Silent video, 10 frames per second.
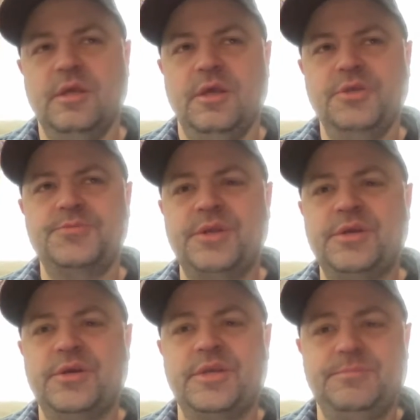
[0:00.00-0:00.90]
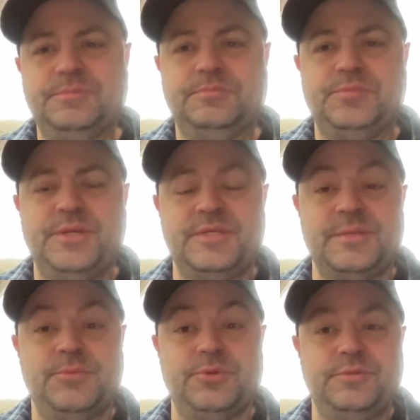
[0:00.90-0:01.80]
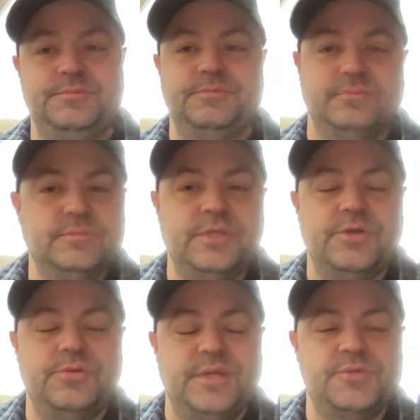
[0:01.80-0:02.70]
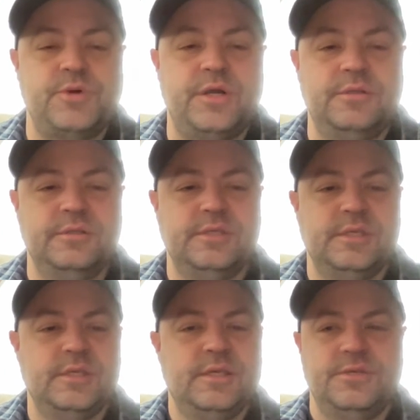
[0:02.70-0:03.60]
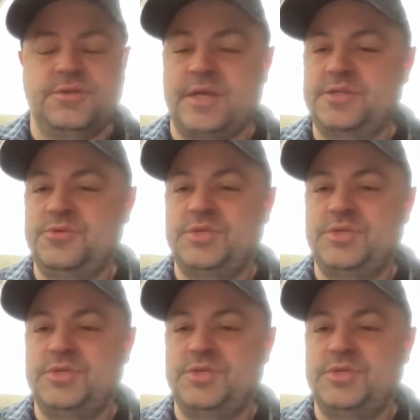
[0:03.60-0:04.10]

looks pretty good, pretty simple, you know, as well. So we got two